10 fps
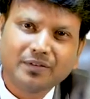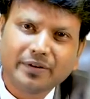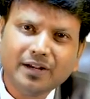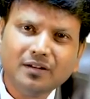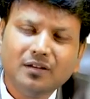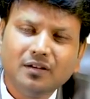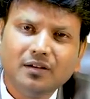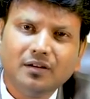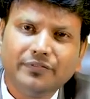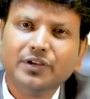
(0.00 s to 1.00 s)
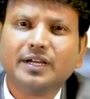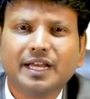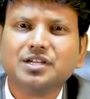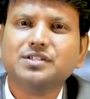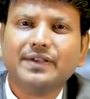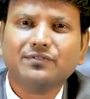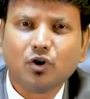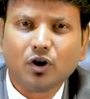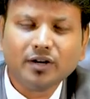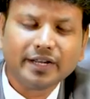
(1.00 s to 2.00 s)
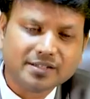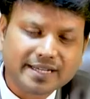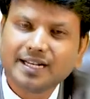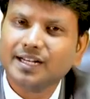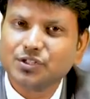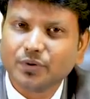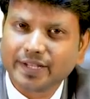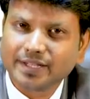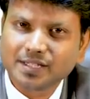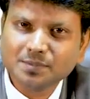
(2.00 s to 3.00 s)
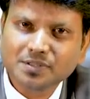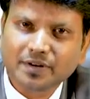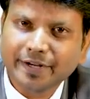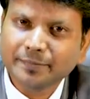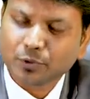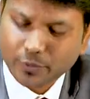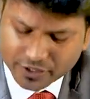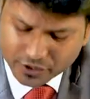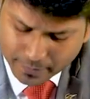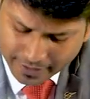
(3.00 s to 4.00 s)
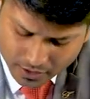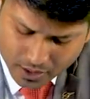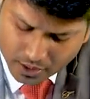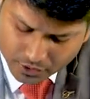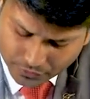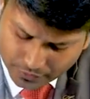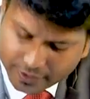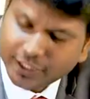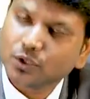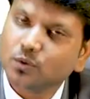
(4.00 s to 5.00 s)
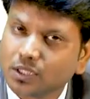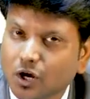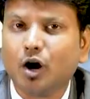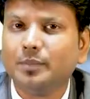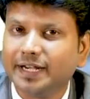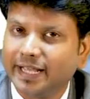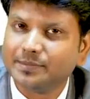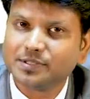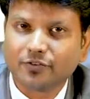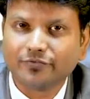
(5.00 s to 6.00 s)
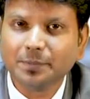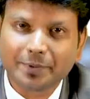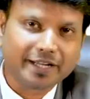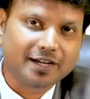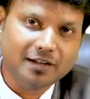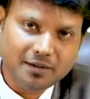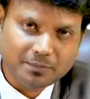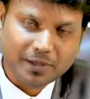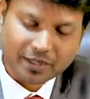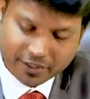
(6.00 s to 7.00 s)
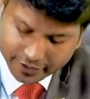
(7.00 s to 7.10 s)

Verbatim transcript: right? Few occasions we have got in Central Institute exams, right, 2 years back. So you need to know the common names of the particular plant